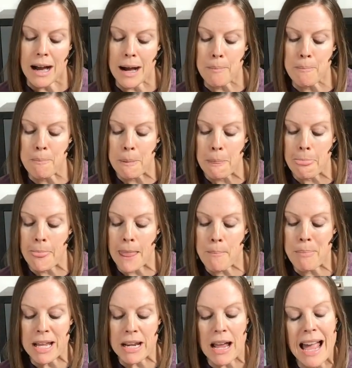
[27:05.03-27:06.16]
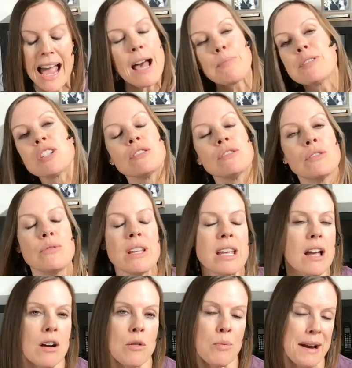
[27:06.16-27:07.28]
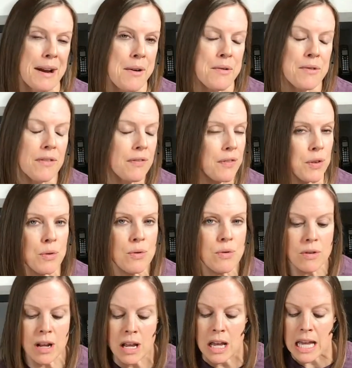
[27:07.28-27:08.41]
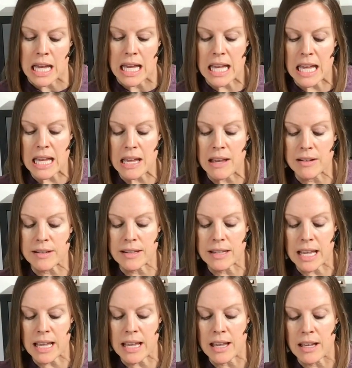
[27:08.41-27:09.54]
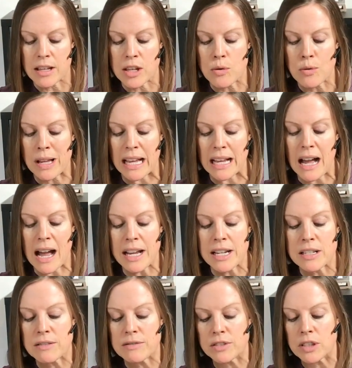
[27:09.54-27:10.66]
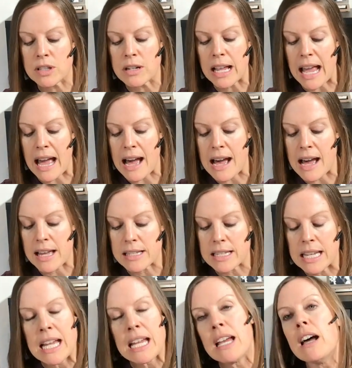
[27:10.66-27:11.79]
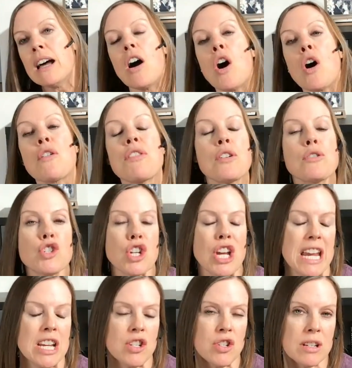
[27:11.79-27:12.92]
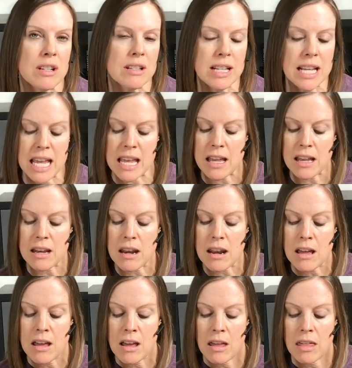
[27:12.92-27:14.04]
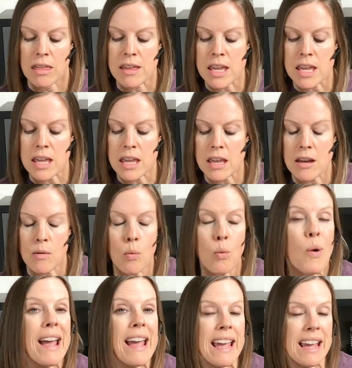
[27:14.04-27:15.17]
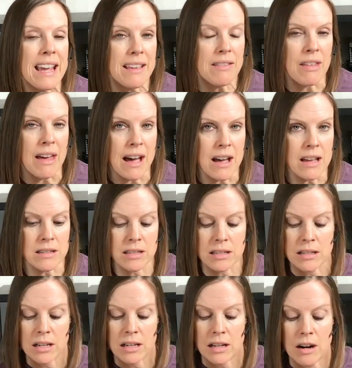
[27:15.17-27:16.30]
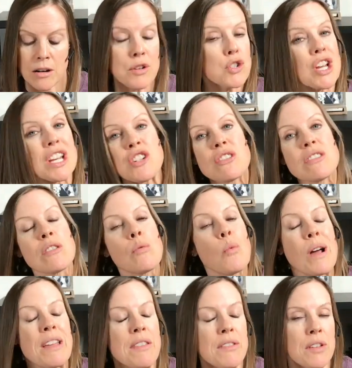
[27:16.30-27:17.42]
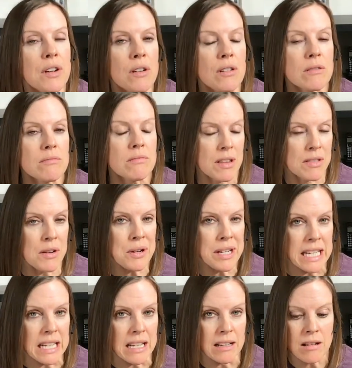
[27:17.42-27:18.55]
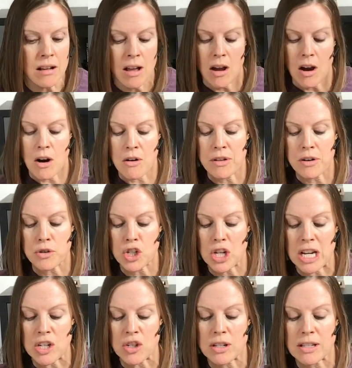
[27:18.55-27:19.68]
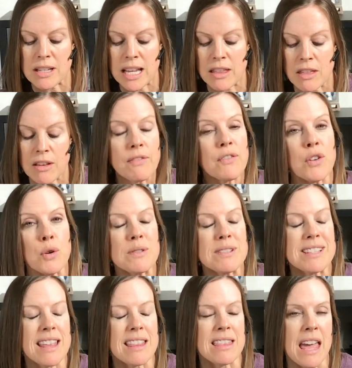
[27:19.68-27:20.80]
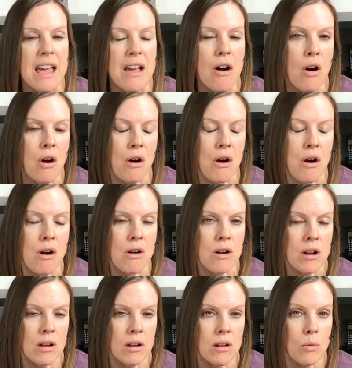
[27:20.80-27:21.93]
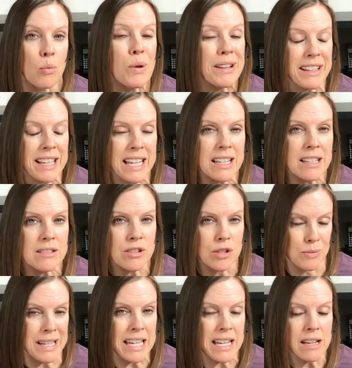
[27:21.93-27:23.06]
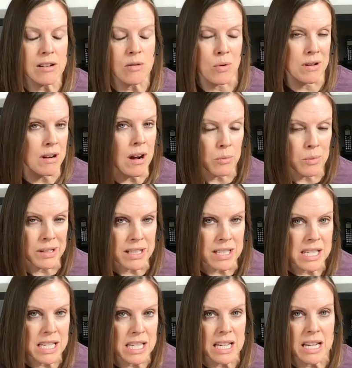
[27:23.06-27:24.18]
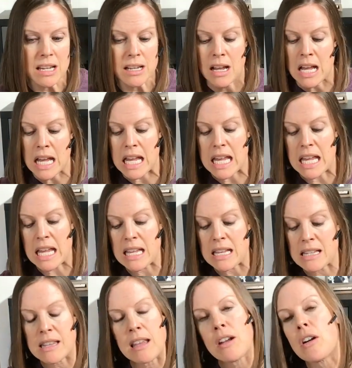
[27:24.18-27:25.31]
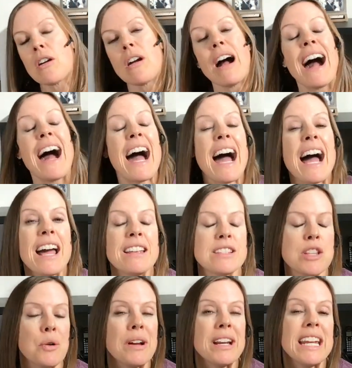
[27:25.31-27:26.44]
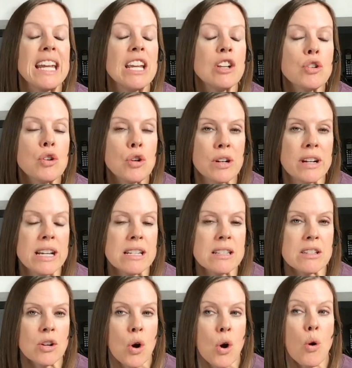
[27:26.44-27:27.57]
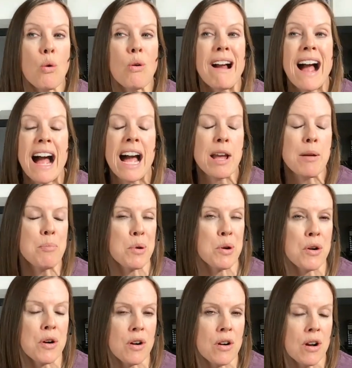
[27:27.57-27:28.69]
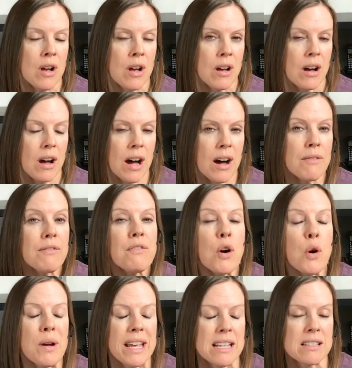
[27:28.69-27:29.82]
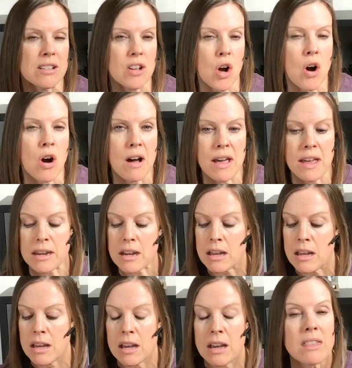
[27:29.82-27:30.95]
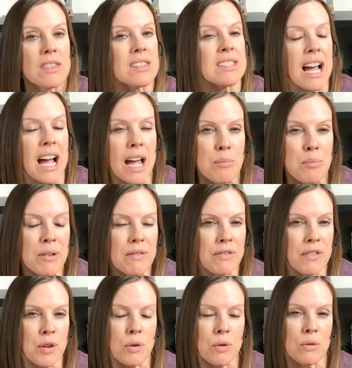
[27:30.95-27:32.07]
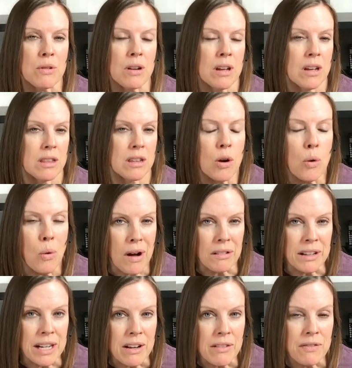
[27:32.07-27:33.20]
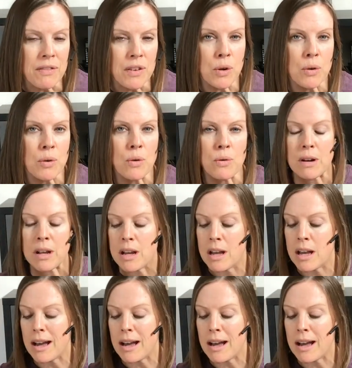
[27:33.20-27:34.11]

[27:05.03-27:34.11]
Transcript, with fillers: Um, but absolutely around food, it, it you can kind of look at are there changes in the way that are there changes in the way that they're that they're eating? Are there mm-hmm. changes in the foods that they are willing to eat or not willing to eat? Mm-hmm. Is there a, is there an increased or hyper uh, focus on the type of food, the quality of food.